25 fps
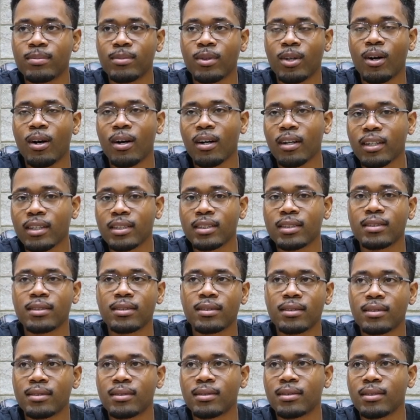
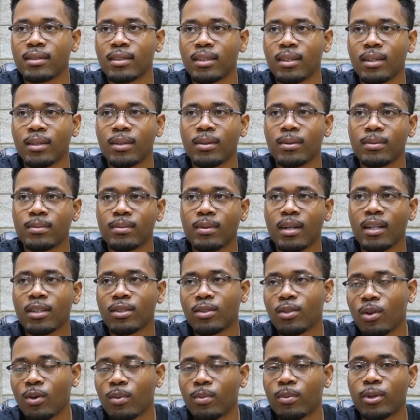August,
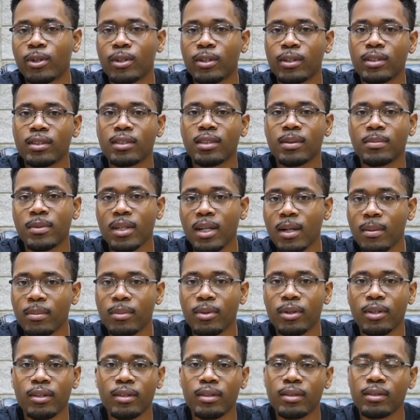October,
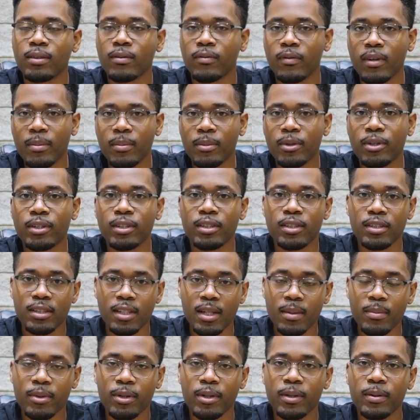September, November,
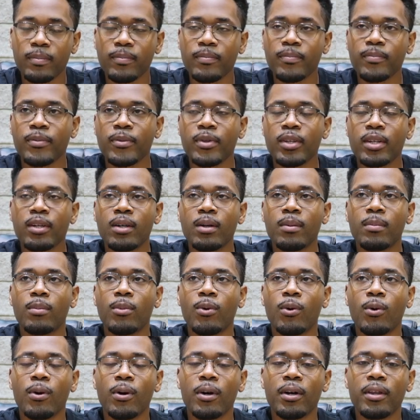December,
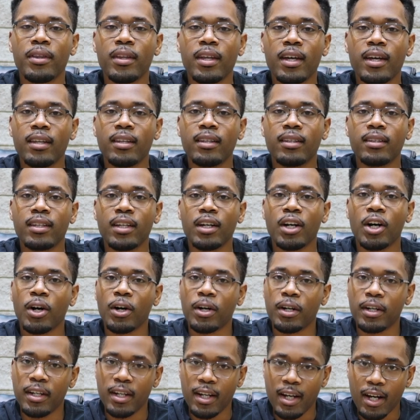more than they
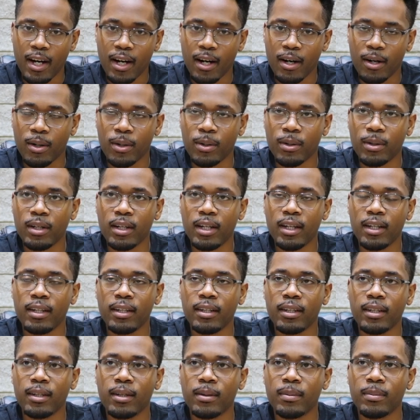are now. And,
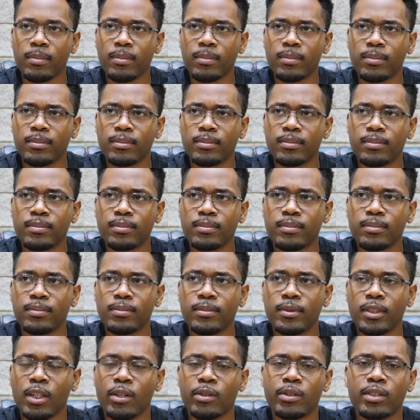
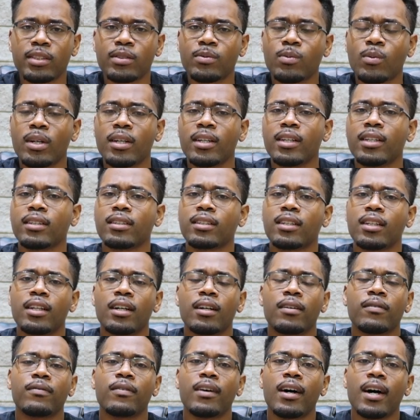just wanted to
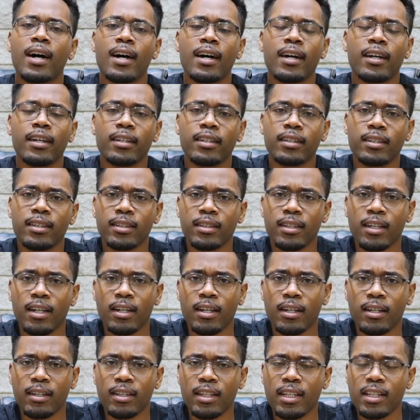clarify
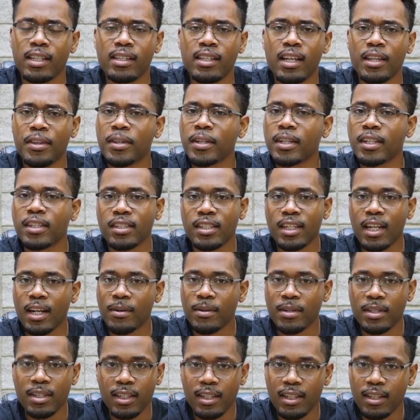that nothing is
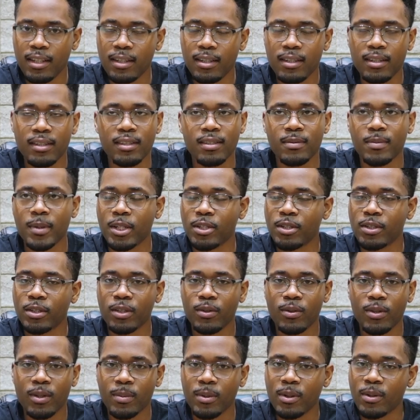guaranteed, especially in
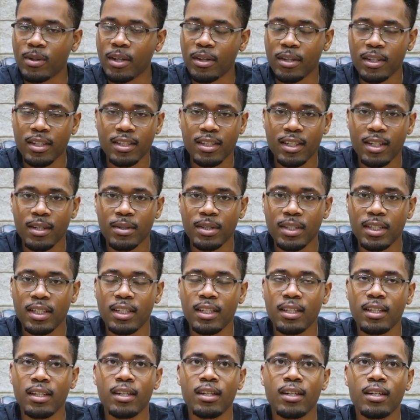crypto, nothing is
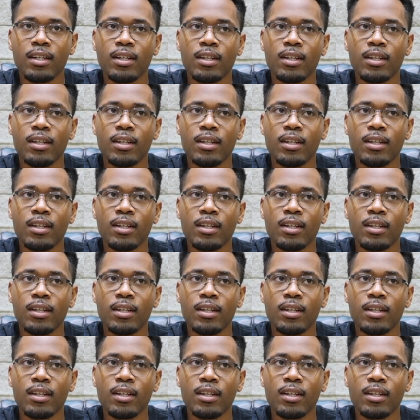guaranteed.